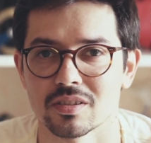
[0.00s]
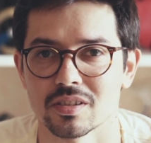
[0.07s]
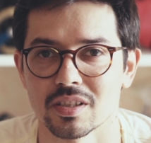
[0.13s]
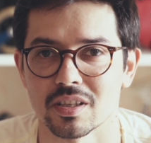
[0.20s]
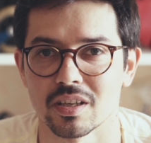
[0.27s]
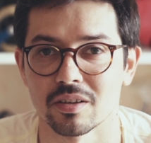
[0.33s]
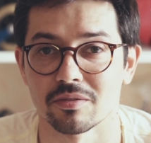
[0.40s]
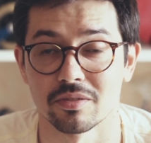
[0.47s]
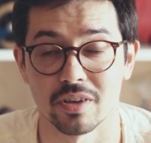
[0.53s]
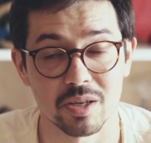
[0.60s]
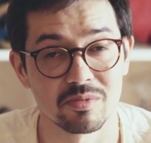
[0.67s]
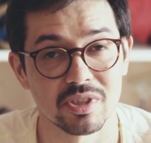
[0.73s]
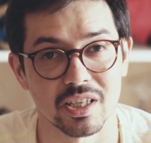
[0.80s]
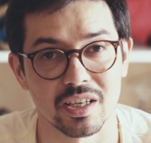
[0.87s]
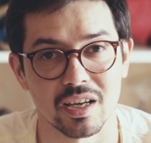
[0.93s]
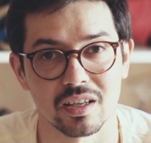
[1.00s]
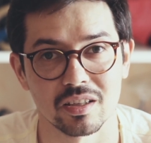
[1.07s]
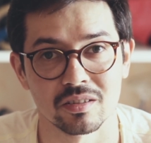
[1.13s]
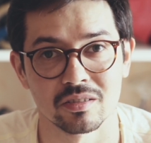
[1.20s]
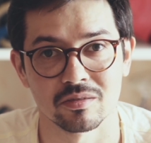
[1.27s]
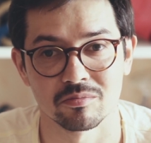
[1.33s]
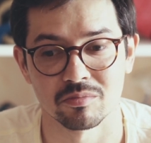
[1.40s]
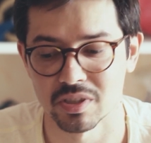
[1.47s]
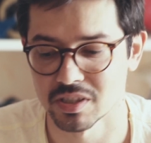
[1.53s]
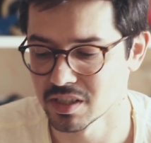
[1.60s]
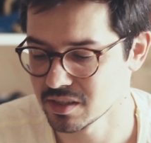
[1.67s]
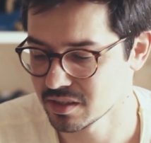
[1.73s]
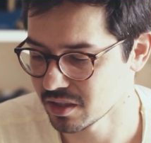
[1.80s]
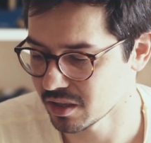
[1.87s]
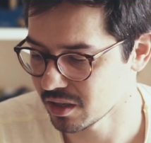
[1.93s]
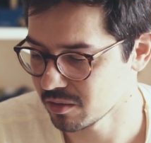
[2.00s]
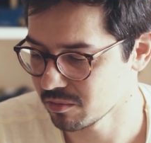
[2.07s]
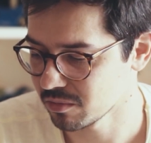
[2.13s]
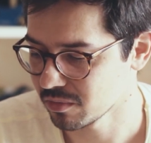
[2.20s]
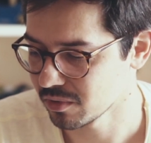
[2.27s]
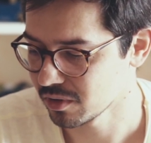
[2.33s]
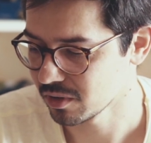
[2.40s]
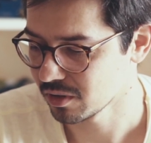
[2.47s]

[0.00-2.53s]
the frames again, but this time